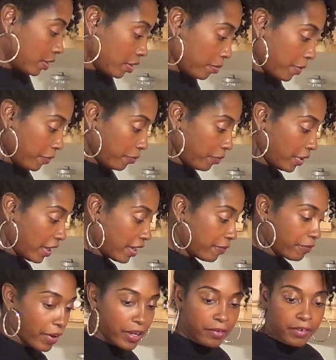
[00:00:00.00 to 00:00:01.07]
a little bit
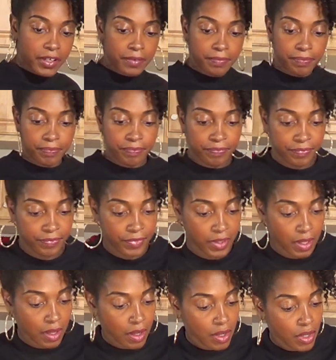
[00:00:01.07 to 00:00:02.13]
fragrant,
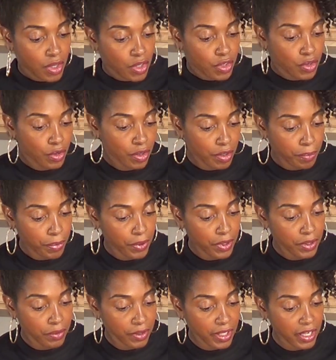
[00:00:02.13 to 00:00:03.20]
you're going to
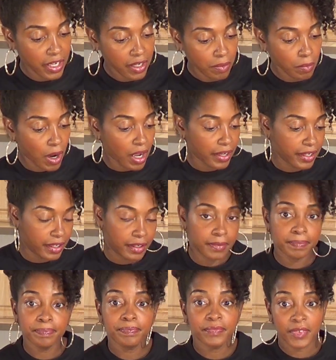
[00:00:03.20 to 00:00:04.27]
put your quinoa in.
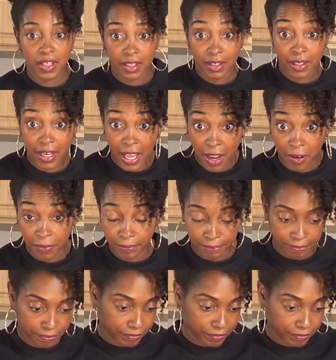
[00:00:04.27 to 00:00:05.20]
Now,